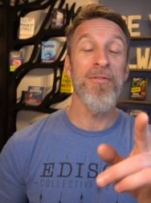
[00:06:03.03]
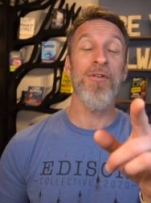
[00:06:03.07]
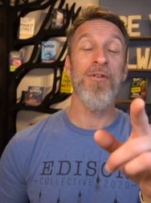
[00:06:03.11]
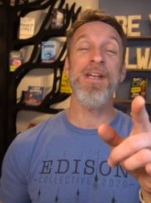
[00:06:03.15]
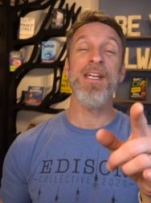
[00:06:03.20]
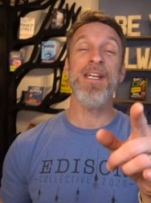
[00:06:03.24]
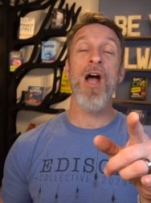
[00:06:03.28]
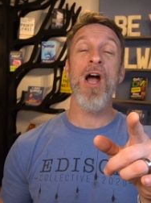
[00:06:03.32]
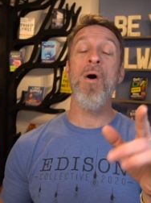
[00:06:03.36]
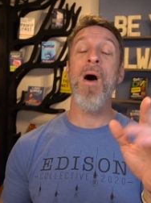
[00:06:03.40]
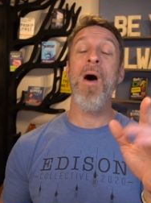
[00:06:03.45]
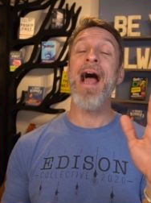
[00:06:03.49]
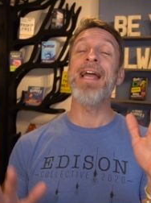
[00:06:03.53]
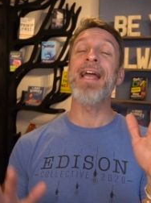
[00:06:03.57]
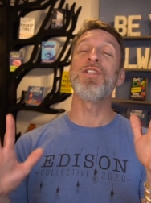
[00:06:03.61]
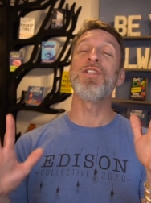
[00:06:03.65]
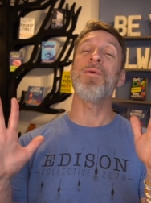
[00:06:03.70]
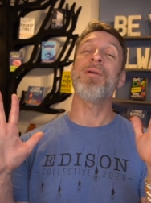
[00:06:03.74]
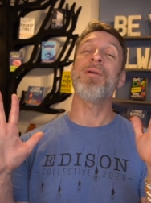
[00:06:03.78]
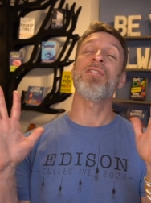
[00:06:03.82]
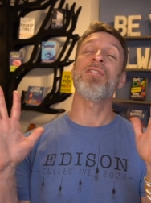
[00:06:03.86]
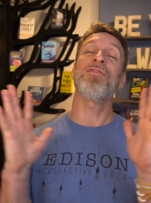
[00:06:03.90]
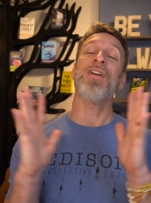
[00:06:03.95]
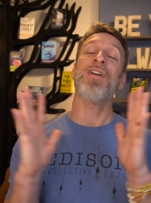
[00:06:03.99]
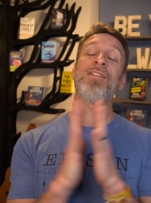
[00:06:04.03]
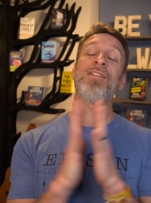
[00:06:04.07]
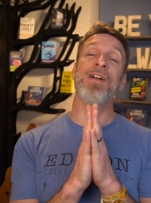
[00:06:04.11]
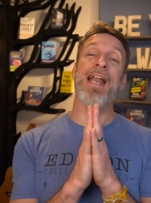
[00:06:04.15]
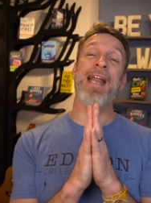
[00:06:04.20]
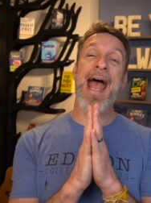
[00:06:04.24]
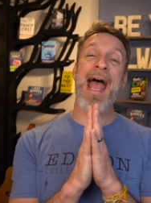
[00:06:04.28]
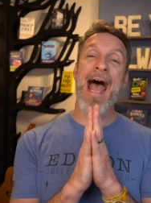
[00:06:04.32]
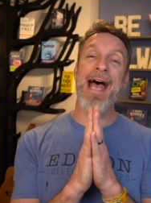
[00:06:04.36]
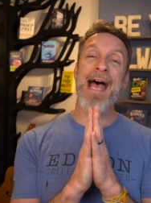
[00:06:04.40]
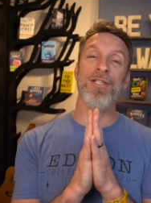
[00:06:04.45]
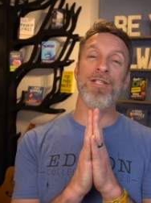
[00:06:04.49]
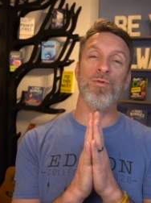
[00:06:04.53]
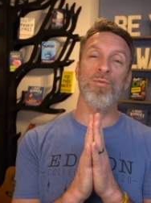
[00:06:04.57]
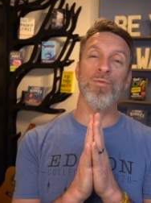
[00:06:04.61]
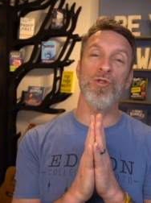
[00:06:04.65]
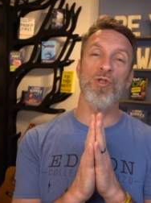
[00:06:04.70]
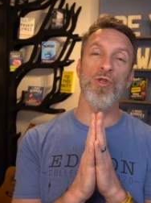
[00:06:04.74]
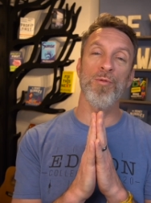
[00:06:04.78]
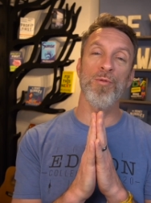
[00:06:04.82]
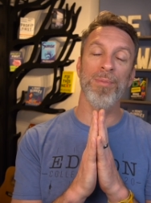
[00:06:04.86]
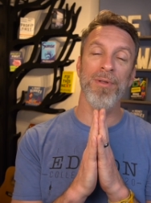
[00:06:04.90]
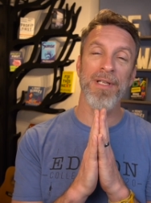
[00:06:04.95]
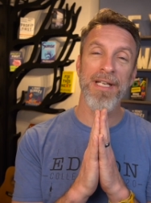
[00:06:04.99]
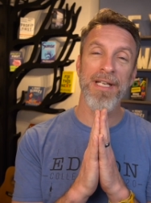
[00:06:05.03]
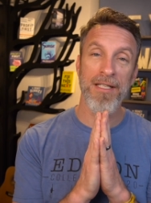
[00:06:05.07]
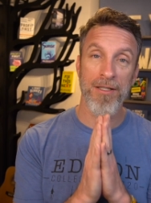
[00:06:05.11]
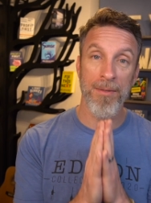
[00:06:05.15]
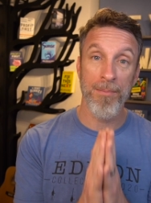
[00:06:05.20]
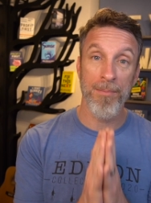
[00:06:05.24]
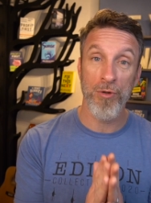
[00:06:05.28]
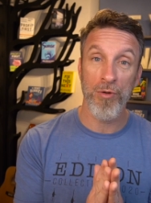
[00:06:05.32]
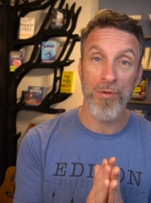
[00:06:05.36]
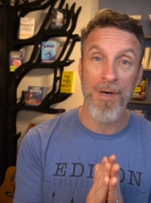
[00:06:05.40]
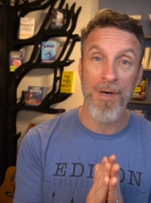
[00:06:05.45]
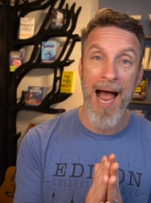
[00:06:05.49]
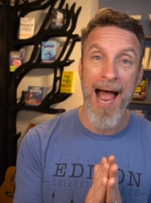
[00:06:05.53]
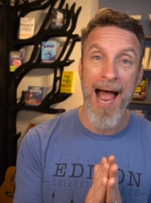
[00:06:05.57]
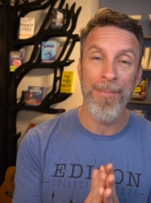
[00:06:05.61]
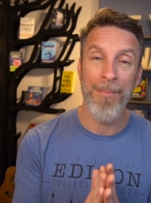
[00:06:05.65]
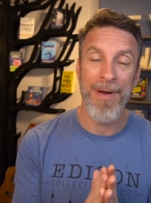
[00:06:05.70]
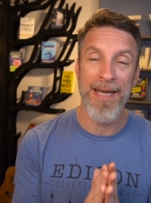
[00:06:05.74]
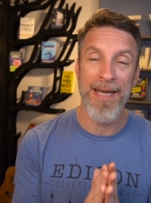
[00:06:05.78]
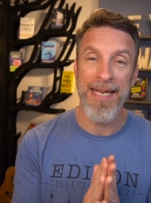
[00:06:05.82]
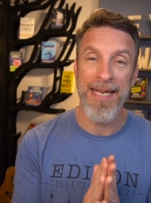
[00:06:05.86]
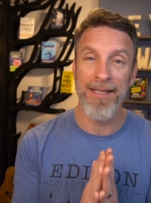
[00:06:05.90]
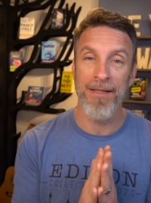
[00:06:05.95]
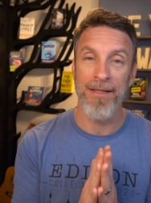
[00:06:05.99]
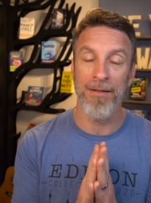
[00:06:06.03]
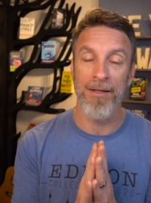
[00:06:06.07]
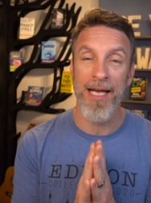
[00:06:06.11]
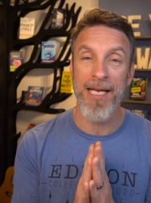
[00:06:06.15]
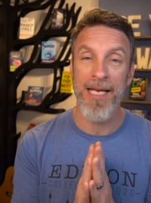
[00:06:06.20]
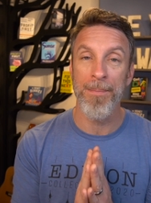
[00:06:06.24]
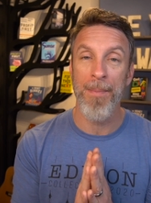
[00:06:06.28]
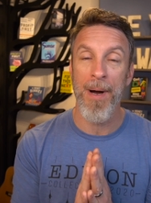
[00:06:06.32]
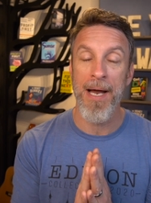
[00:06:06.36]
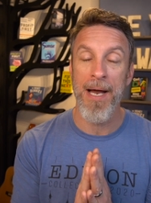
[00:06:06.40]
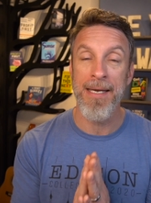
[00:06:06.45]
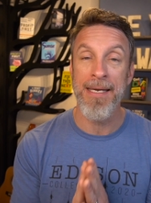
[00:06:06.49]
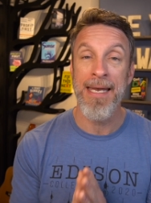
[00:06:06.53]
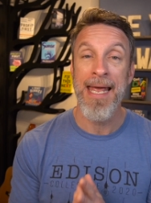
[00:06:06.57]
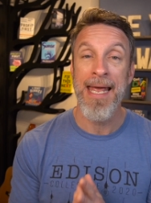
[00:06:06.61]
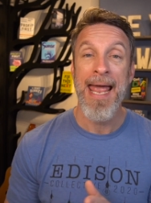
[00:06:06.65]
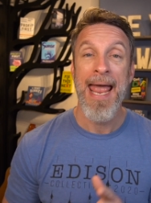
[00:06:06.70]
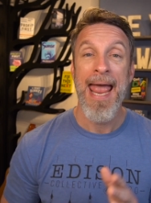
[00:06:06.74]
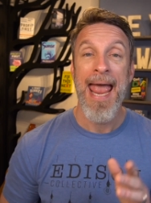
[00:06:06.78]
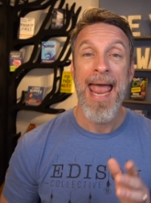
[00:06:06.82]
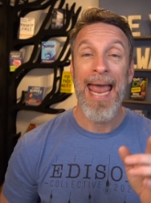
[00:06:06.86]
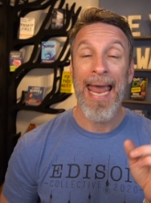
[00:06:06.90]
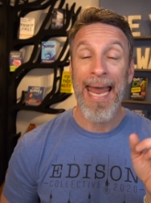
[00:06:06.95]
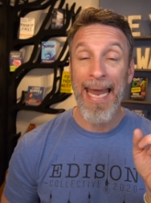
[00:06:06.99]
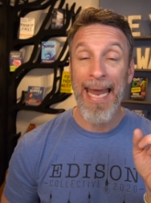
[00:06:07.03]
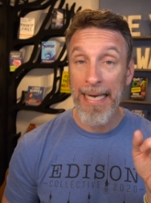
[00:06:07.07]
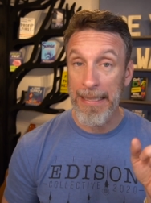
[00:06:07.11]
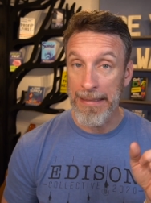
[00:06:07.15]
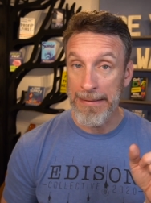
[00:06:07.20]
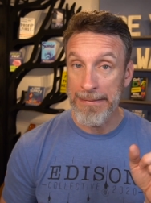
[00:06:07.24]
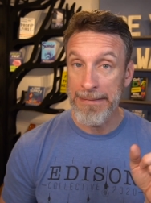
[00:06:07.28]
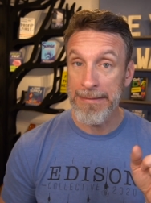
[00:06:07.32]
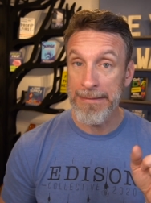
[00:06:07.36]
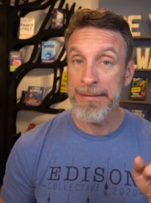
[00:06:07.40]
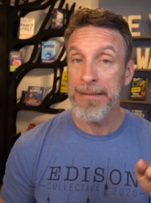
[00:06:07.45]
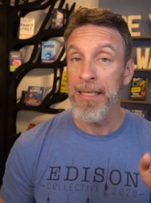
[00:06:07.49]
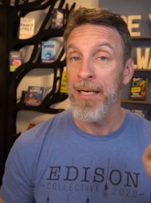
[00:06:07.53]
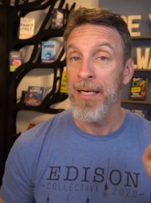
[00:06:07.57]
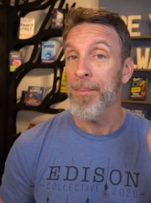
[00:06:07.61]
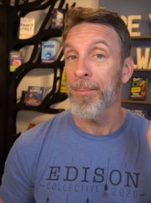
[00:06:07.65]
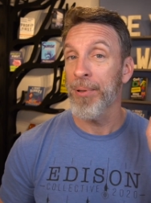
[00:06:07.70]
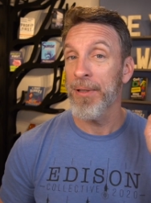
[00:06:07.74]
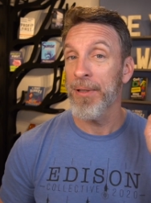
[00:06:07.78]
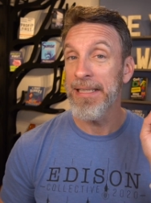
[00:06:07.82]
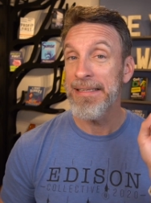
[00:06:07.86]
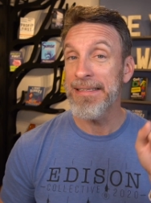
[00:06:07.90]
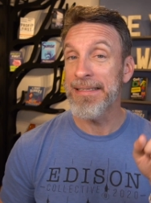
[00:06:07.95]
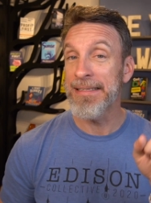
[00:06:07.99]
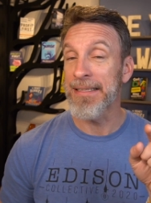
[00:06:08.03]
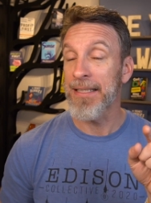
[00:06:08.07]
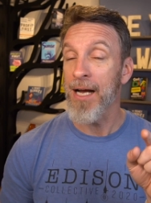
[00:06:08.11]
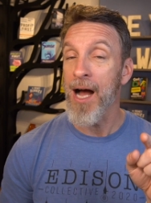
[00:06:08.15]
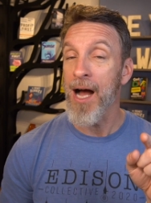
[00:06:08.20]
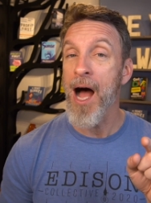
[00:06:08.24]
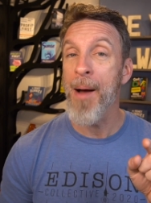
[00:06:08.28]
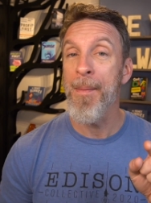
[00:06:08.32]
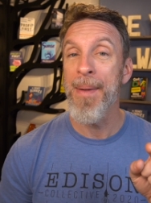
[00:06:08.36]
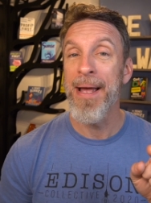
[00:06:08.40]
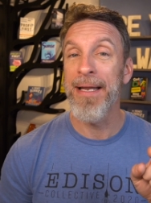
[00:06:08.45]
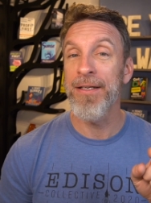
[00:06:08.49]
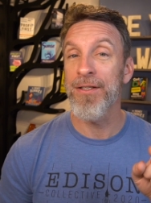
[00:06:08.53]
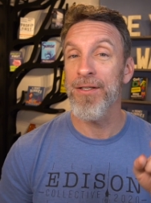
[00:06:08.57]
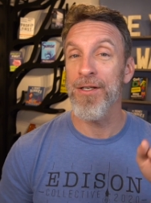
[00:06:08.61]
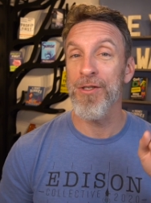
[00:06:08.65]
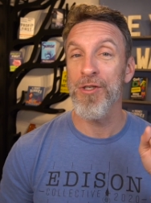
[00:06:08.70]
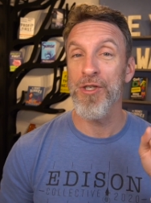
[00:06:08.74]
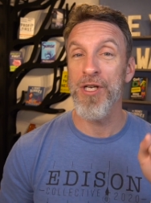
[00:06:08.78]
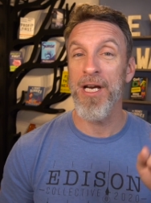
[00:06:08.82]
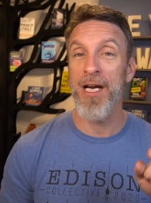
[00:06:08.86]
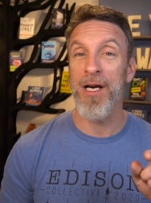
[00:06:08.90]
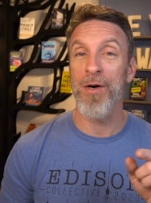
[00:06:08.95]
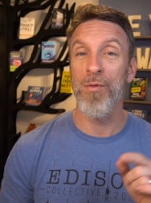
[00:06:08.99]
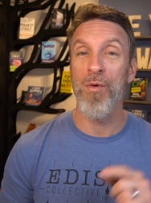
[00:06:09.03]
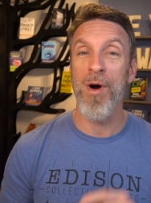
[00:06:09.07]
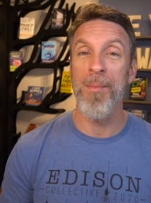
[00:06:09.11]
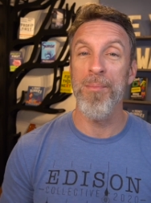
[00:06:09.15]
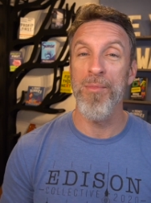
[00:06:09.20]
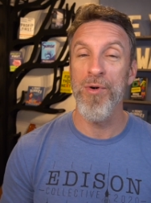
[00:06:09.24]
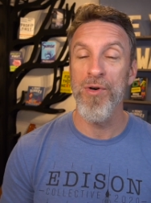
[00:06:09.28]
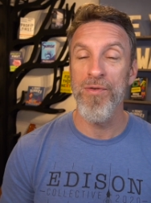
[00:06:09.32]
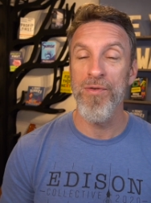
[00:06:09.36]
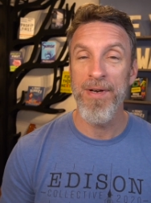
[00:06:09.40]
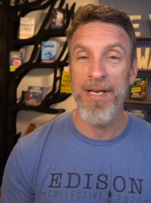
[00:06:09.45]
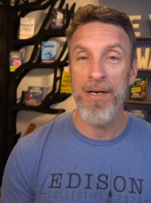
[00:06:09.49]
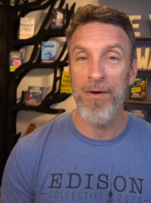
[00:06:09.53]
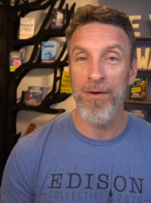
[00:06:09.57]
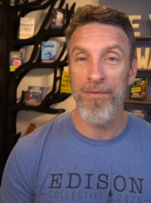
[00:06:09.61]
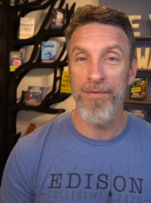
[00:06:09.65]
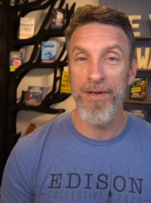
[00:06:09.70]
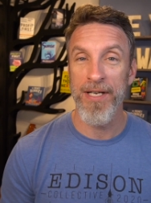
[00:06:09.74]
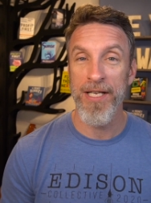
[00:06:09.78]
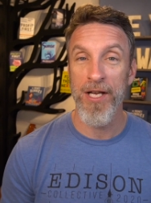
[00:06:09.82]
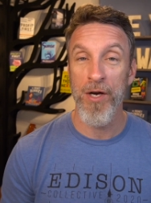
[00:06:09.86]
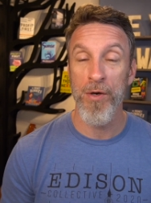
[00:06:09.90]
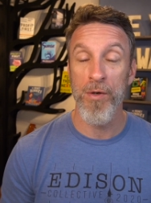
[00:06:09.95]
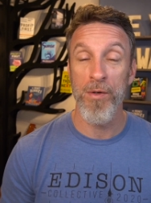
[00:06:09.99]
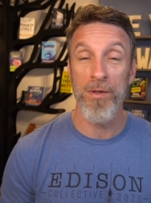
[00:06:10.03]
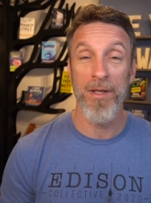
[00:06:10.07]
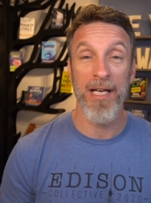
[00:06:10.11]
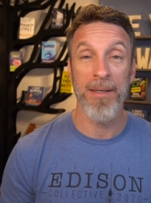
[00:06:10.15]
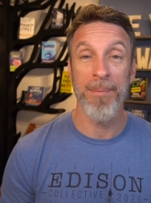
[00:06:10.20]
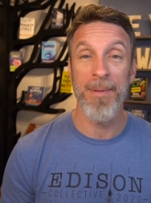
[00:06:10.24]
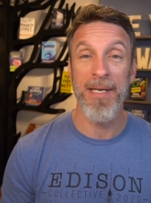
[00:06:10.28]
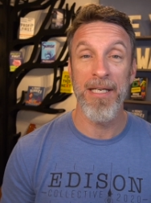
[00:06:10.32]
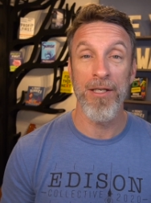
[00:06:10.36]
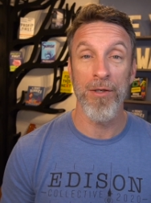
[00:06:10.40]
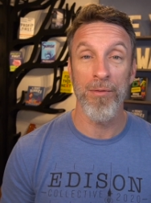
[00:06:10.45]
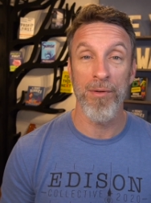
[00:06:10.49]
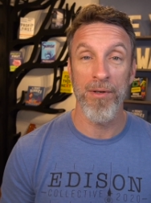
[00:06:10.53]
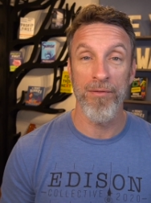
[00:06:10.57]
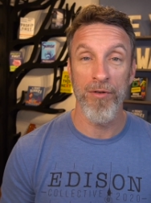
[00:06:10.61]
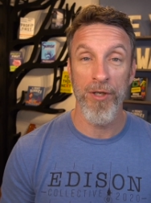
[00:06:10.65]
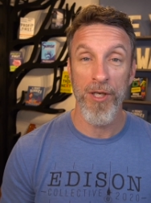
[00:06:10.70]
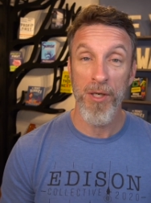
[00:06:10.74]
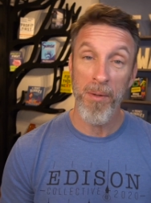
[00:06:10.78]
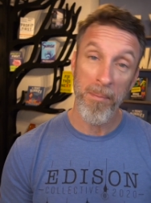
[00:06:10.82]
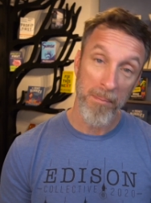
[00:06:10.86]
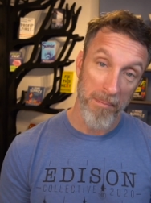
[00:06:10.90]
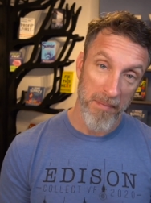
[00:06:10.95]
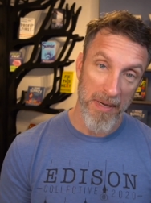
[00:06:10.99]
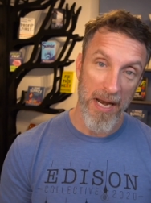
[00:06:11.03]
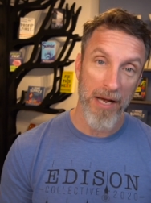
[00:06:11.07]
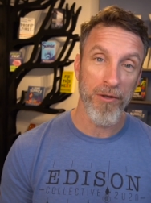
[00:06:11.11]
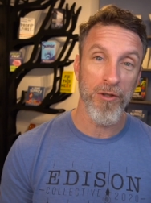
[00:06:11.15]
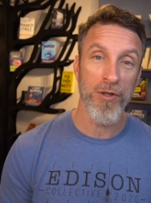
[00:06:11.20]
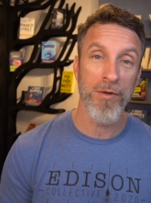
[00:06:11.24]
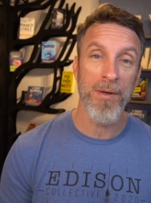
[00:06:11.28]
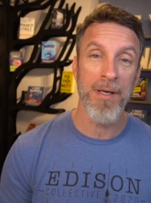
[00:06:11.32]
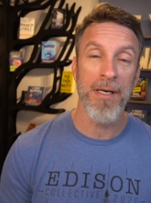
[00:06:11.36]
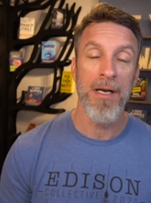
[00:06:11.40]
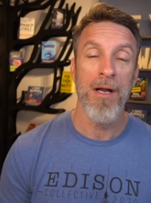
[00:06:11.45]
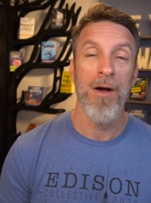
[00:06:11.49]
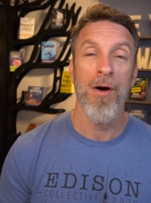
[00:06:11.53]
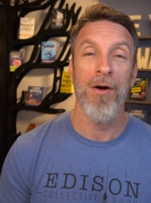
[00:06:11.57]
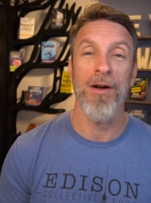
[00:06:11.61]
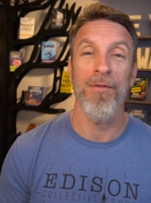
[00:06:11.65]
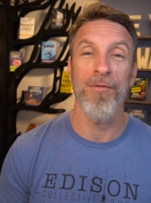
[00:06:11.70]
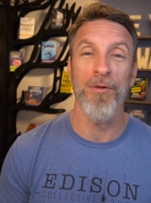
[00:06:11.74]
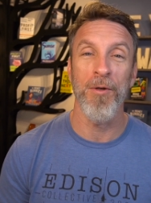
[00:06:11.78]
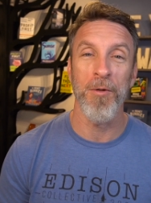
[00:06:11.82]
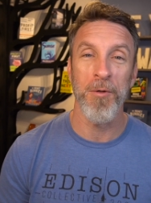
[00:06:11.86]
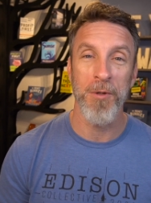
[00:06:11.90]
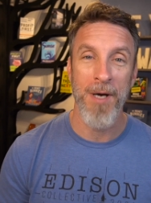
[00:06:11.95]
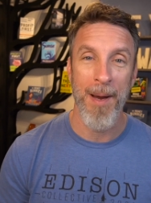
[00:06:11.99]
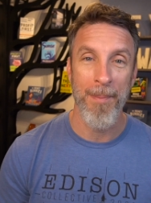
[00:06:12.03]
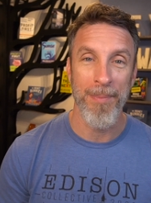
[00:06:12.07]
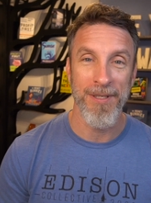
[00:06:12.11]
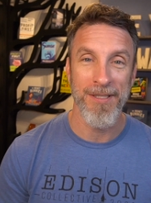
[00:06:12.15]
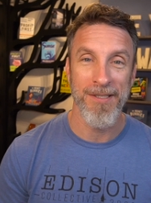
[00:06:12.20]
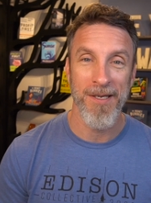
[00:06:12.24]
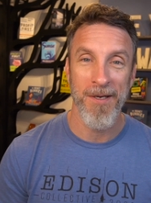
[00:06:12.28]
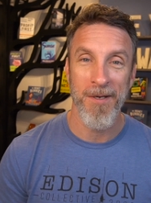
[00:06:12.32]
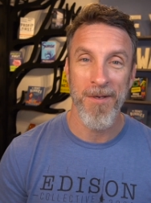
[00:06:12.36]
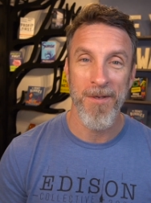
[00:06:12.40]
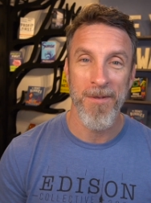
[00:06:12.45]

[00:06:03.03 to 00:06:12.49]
So I do have a favor to ask. Would you please subscribe and hit the like button? And please, in the comments, share what movie or video you'd like me to review, and I'll do it on a future episode.